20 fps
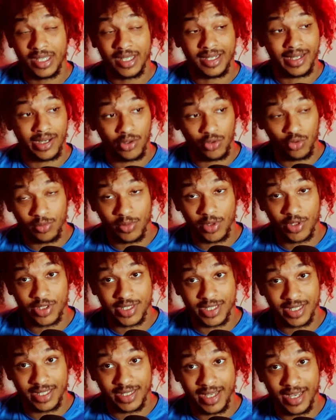Now, Umar
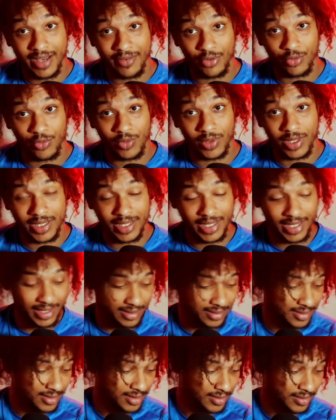did have a win
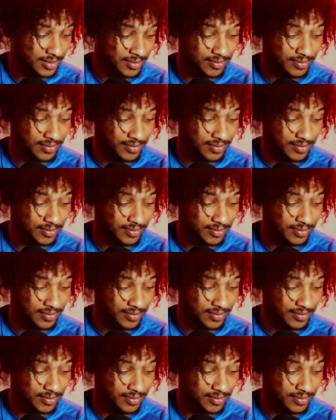and